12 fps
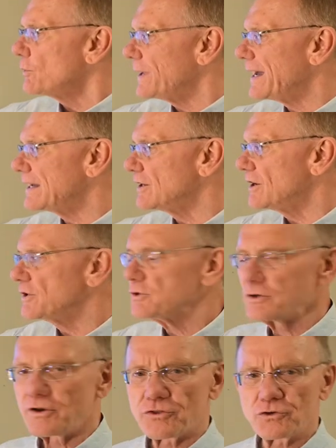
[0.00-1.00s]
we had
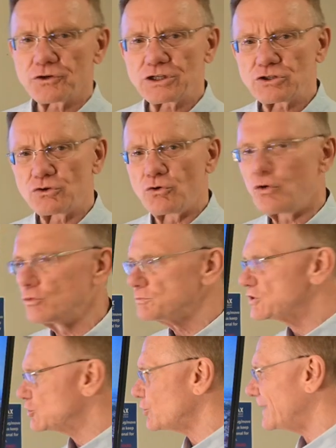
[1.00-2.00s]
132
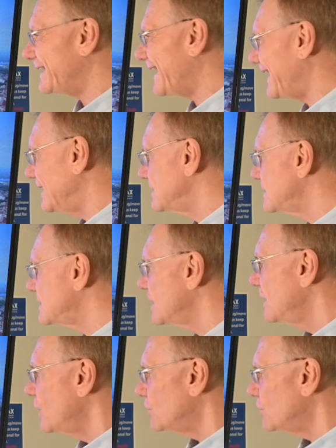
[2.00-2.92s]
homes trade hands,